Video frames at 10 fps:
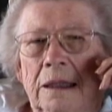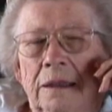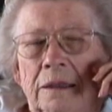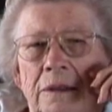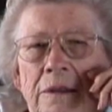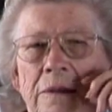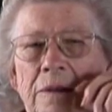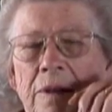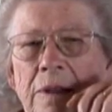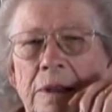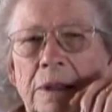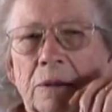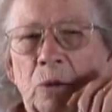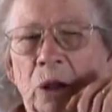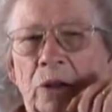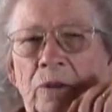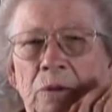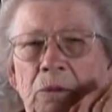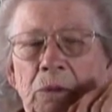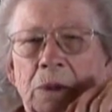uh, work.
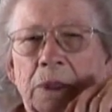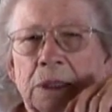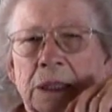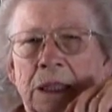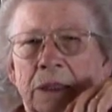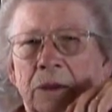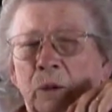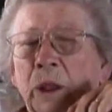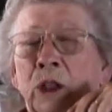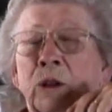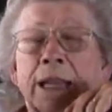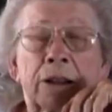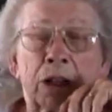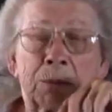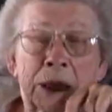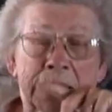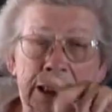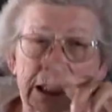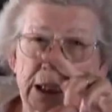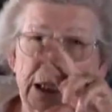Uh, we'd go down on
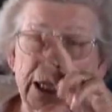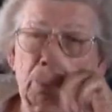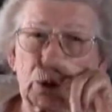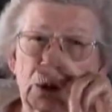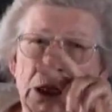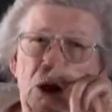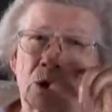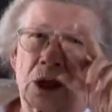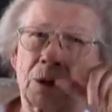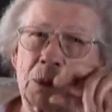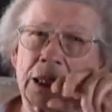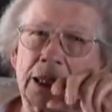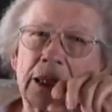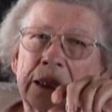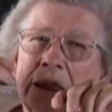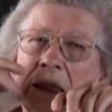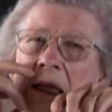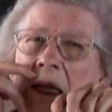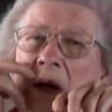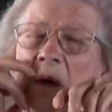Monday because the temple was closed on Monday.
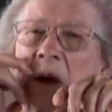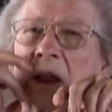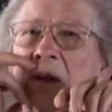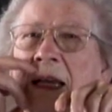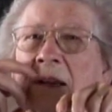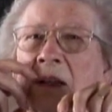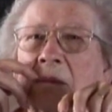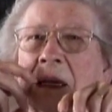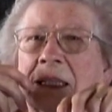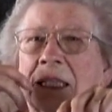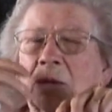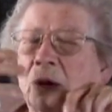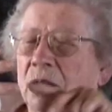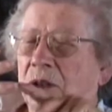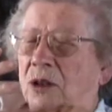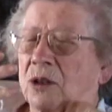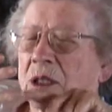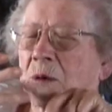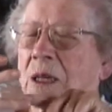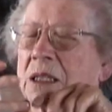We'd go down on Monday and work
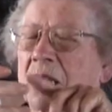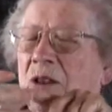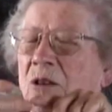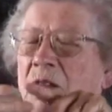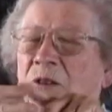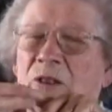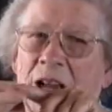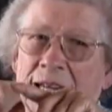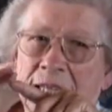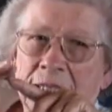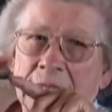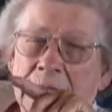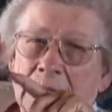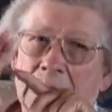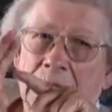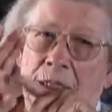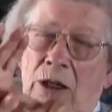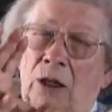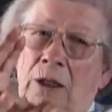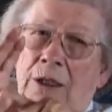Tuesday, Wednesday, Thursday, Friday, and
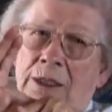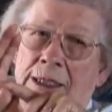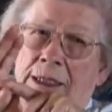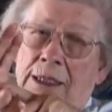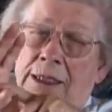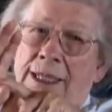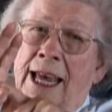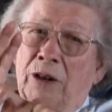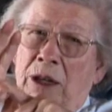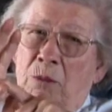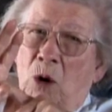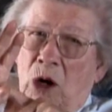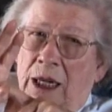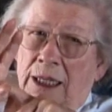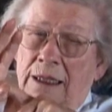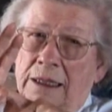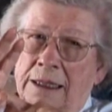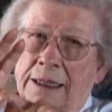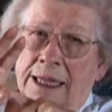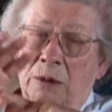Saturday morning,
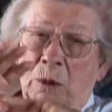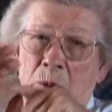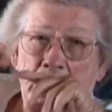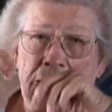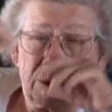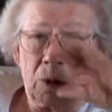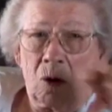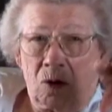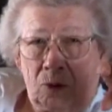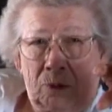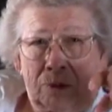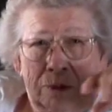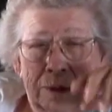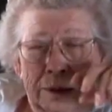and then we would come home